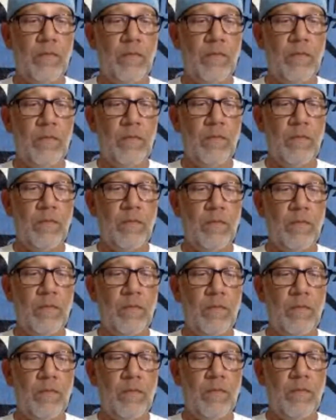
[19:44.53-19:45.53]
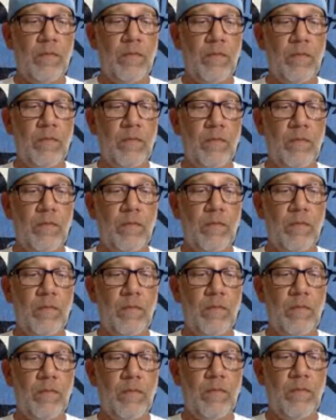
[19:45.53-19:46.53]

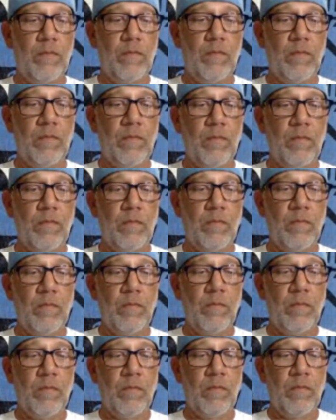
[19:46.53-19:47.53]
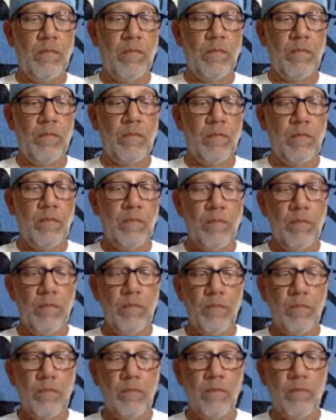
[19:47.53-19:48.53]

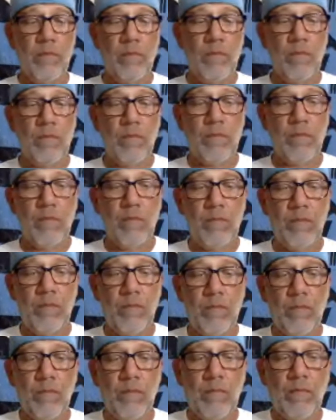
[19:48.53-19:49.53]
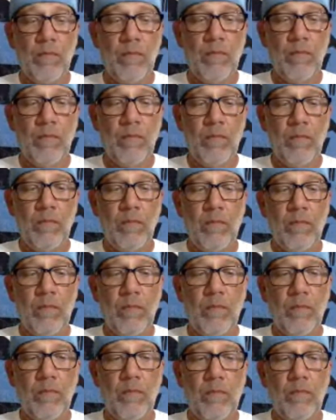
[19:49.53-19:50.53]

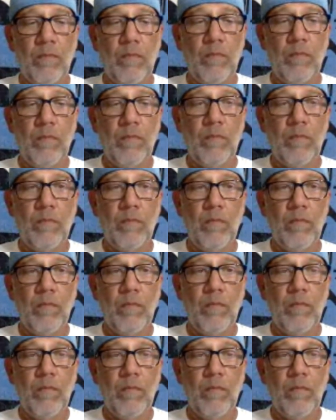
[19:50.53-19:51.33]
(silent)